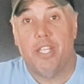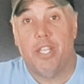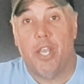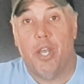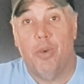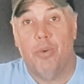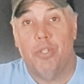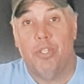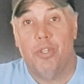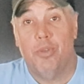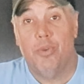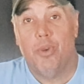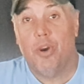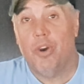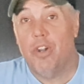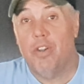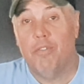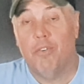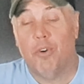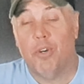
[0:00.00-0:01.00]
go-to
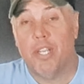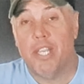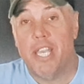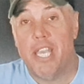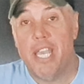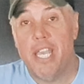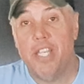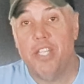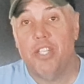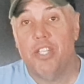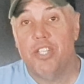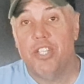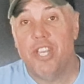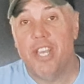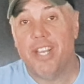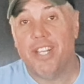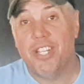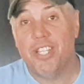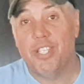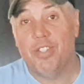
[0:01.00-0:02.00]
carnivore quiche,
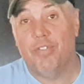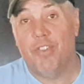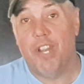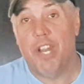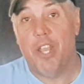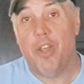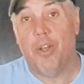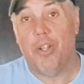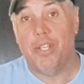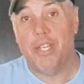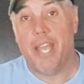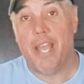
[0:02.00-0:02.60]
check this video